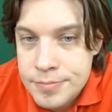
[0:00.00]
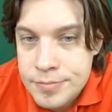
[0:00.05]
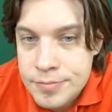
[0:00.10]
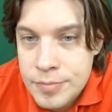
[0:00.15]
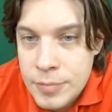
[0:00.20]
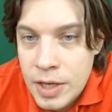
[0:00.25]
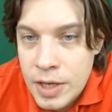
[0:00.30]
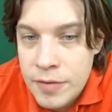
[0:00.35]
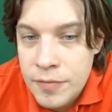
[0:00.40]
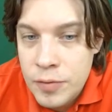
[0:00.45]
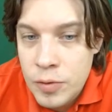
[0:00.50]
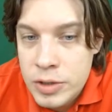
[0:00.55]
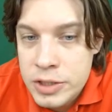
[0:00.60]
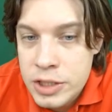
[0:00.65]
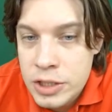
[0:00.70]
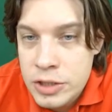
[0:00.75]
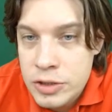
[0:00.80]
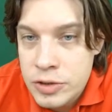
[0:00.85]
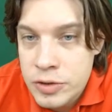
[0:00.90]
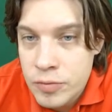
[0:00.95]

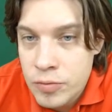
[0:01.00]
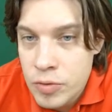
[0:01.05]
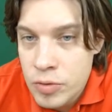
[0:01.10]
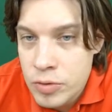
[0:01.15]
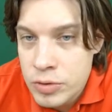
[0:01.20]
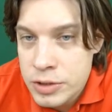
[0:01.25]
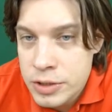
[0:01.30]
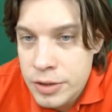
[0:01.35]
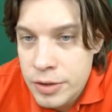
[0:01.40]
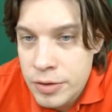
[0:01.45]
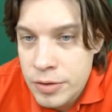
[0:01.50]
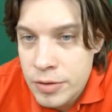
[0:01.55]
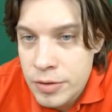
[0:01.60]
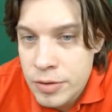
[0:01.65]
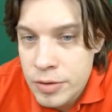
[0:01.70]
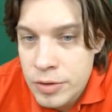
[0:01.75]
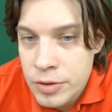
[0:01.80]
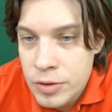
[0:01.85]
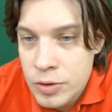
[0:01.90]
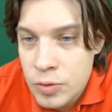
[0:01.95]
exchange the rooks
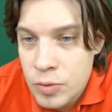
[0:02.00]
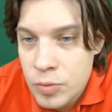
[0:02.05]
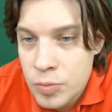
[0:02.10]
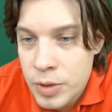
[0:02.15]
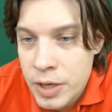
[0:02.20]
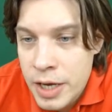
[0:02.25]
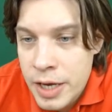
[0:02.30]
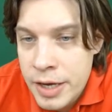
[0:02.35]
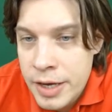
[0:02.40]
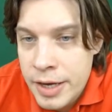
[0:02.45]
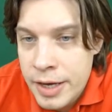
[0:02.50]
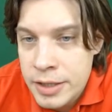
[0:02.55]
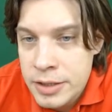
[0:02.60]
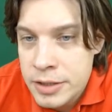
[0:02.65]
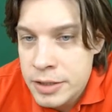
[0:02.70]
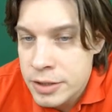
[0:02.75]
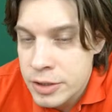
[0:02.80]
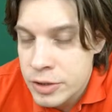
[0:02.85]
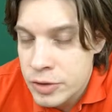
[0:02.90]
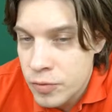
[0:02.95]
here, you may
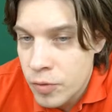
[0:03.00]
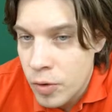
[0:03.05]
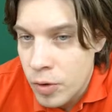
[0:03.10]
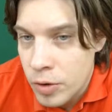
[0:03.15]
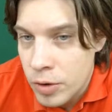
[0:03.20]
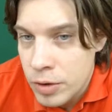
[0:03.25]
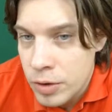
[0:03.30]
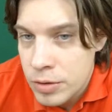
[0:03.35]
end in a draw